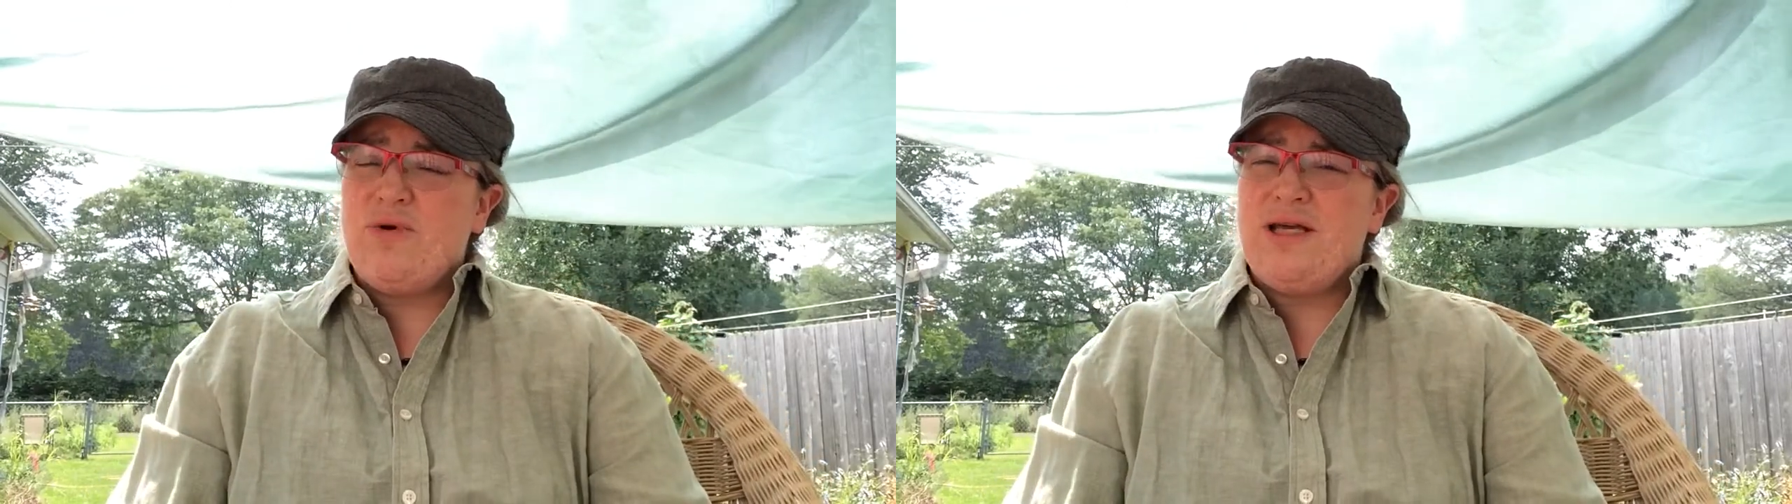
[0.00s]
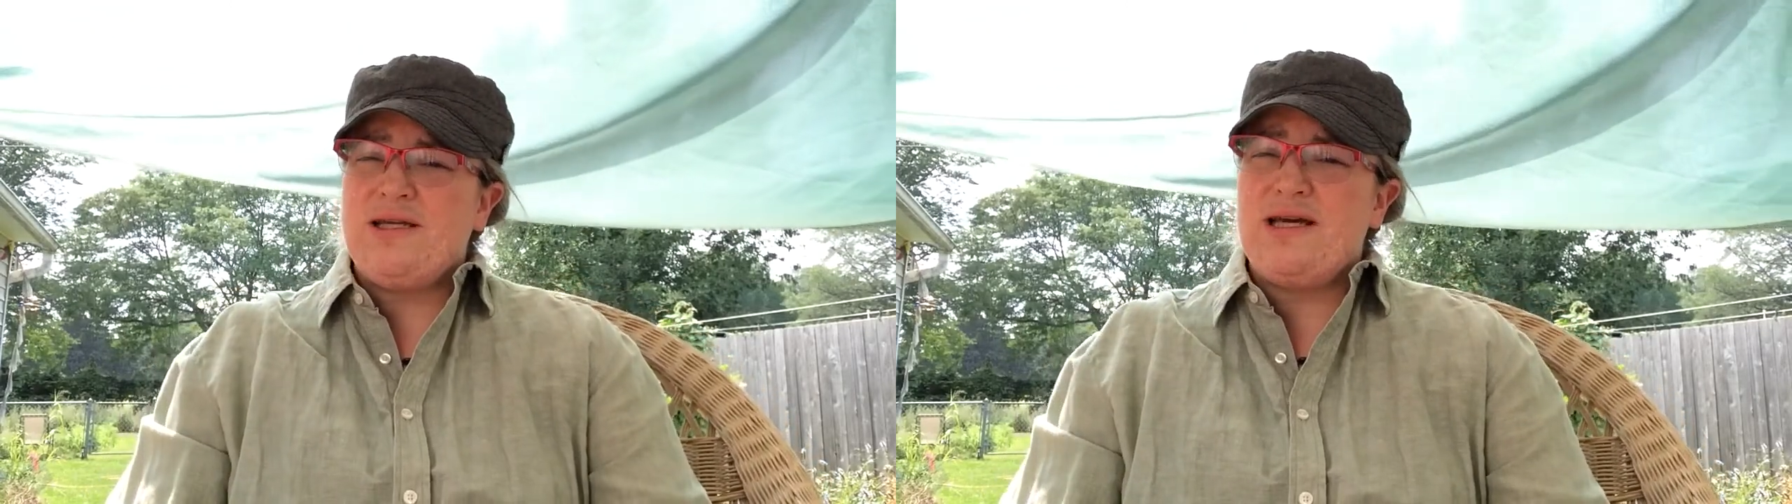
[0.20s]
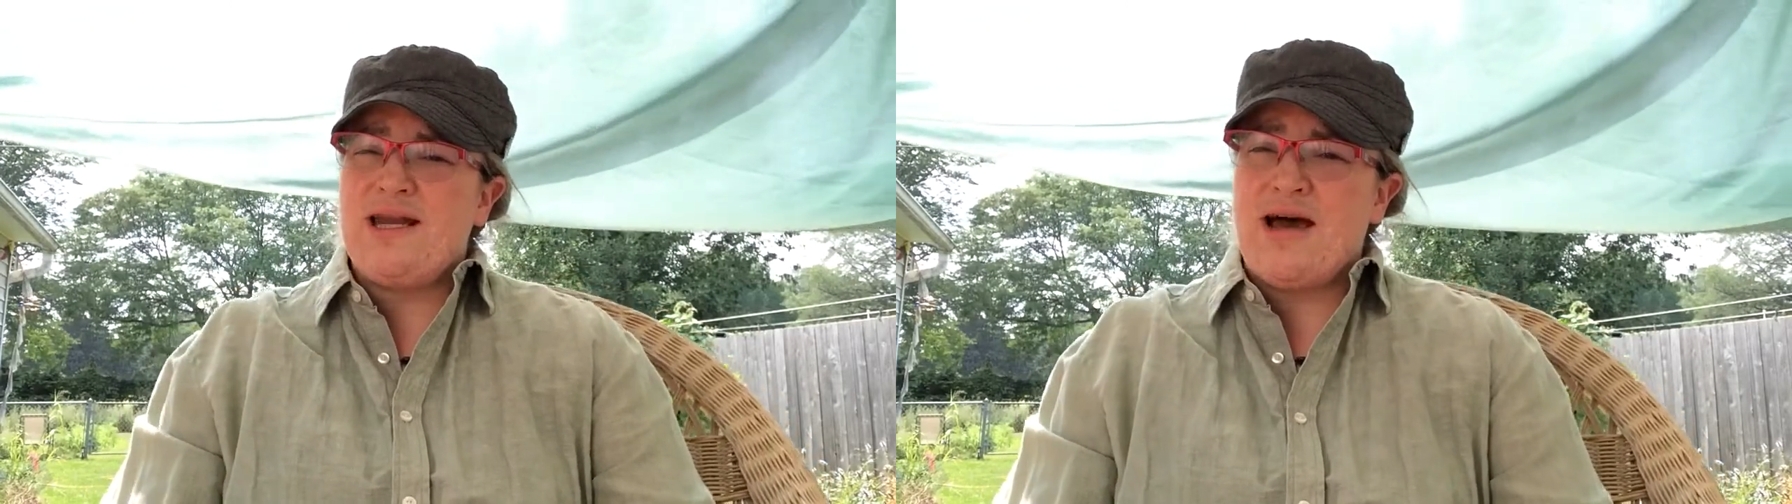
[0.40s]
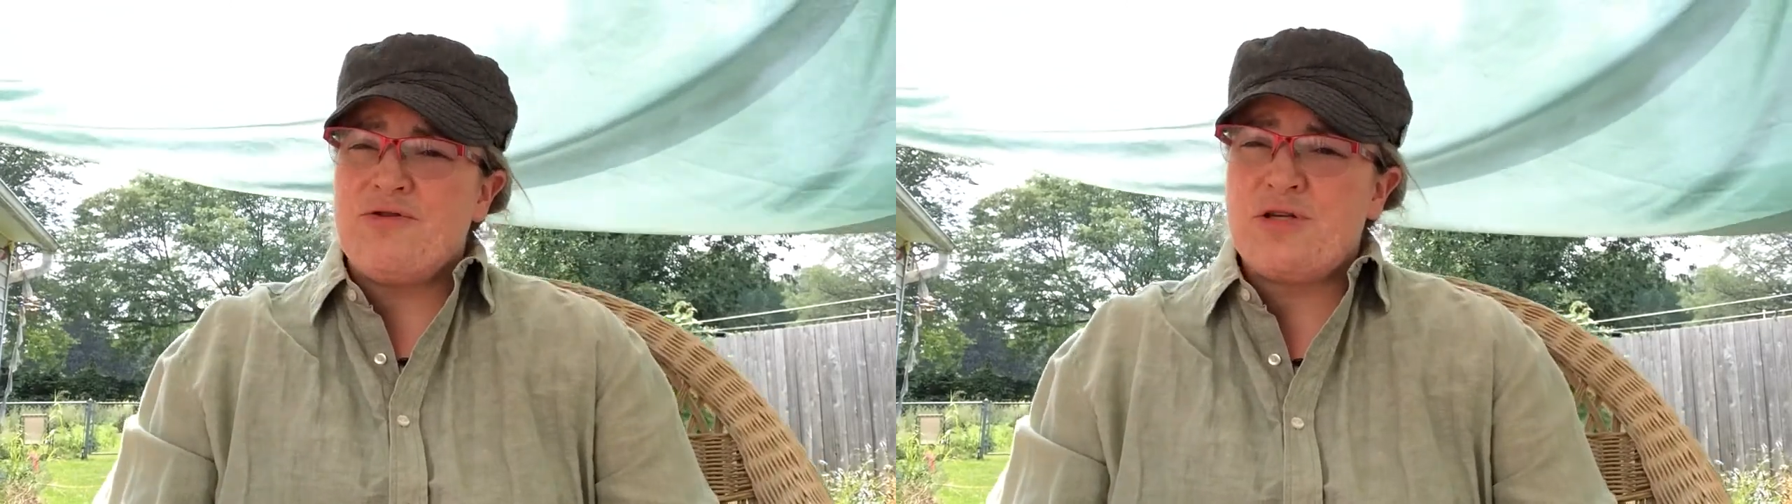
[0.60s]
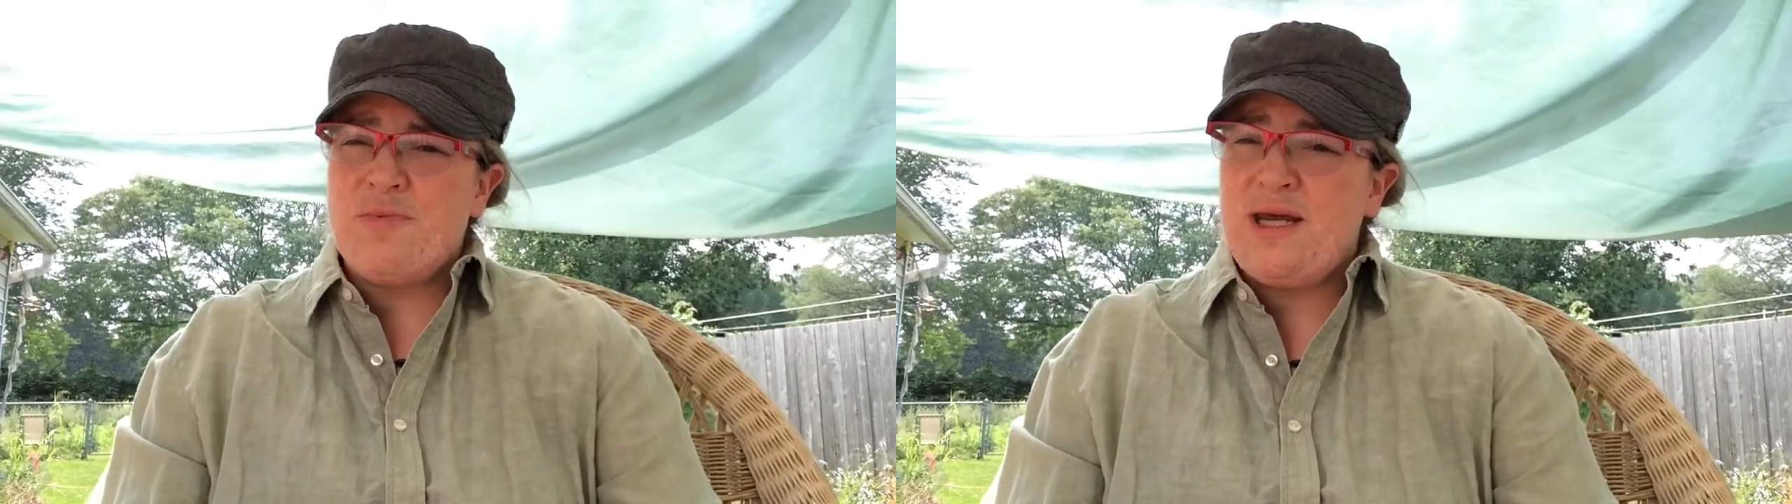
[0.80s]
weekly
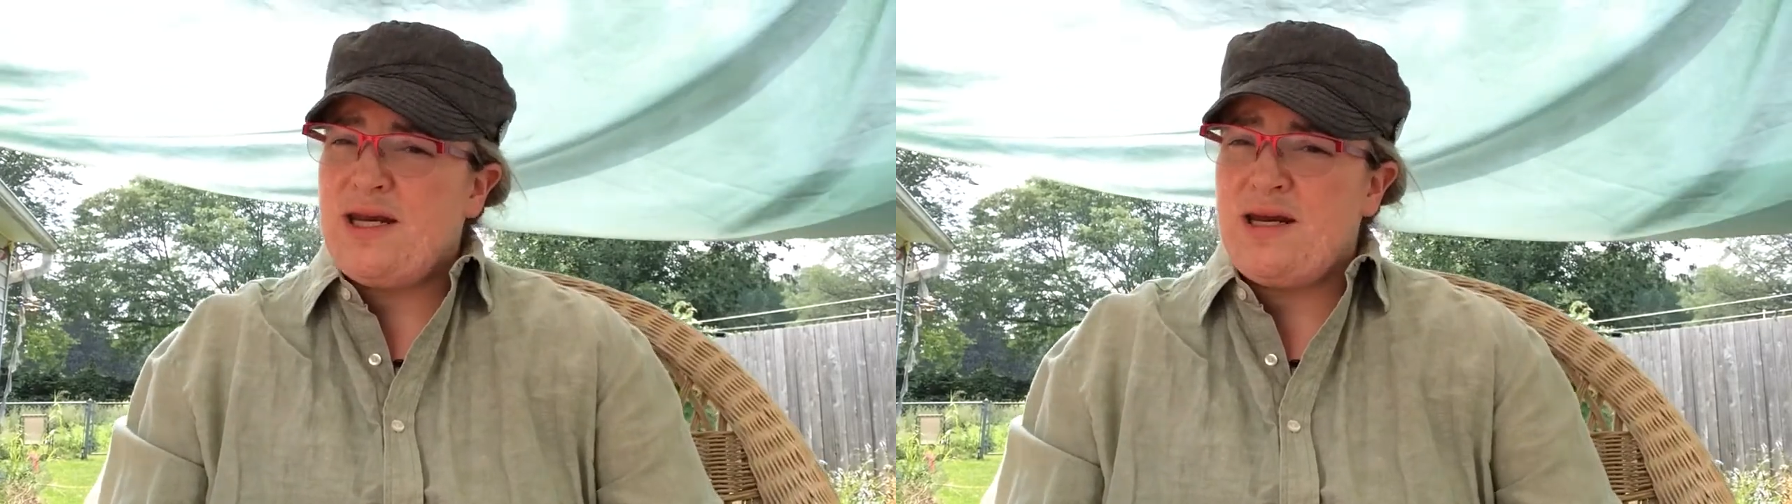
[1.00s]
announcement,